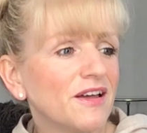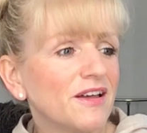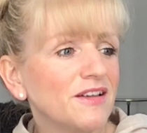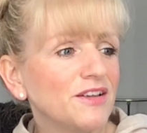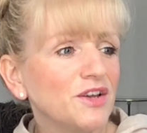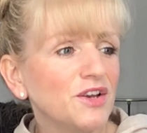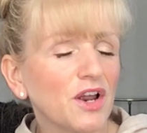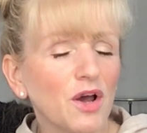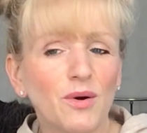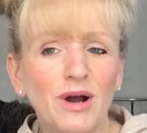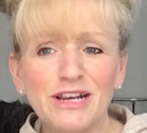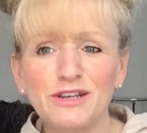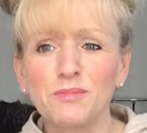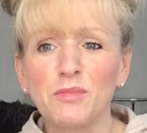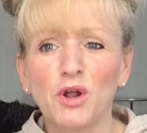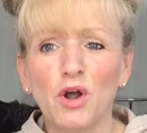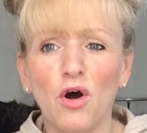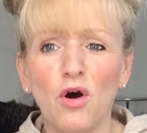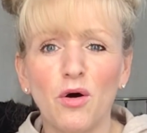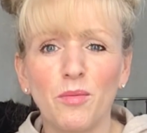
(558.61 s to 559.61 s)
you know,
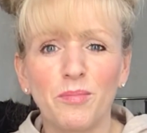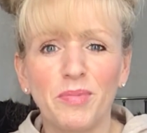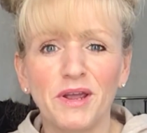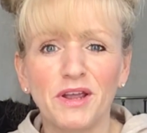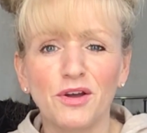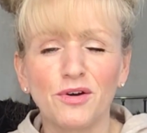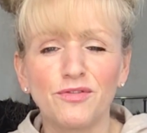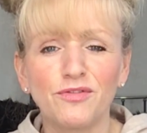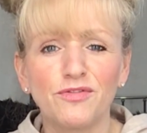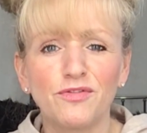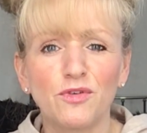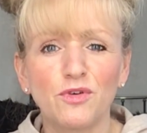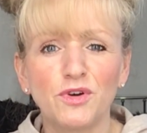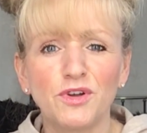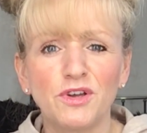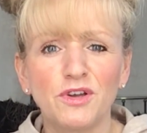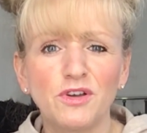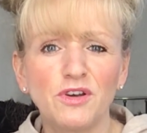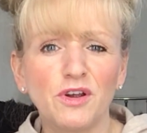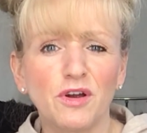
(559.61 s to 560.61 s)
Adam can't pick up for
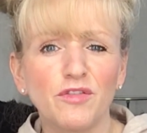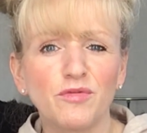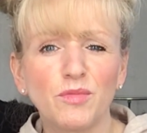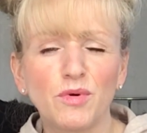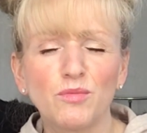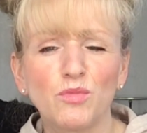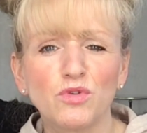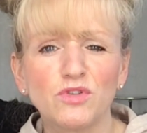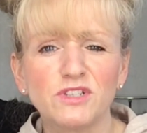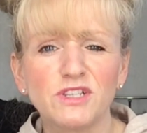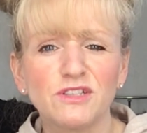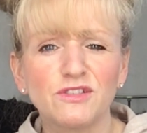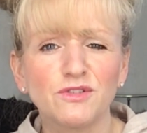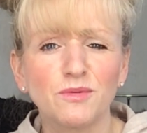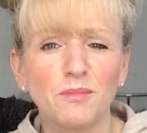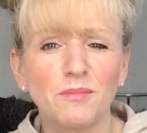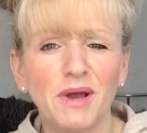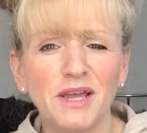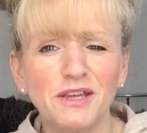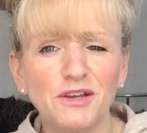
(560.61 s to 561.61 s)
you, if mum wanted
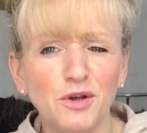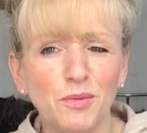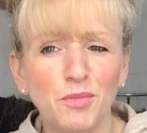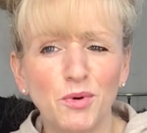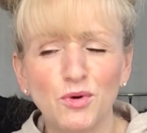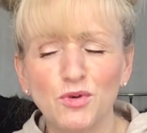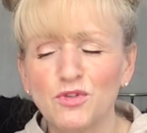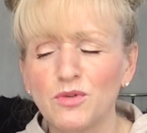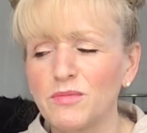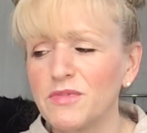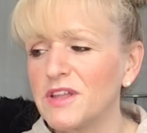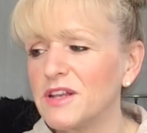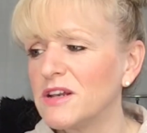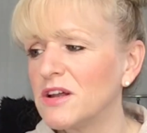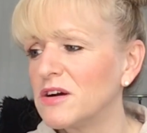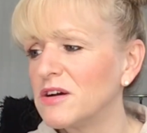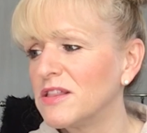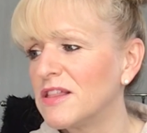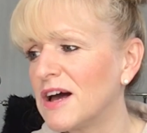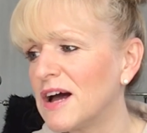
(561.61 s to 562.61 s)
some makeup or something
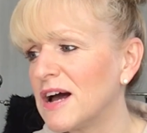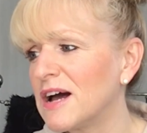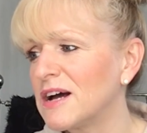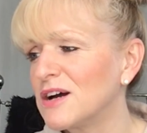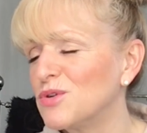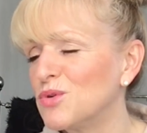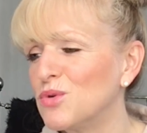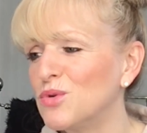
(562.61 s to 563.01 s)
like that.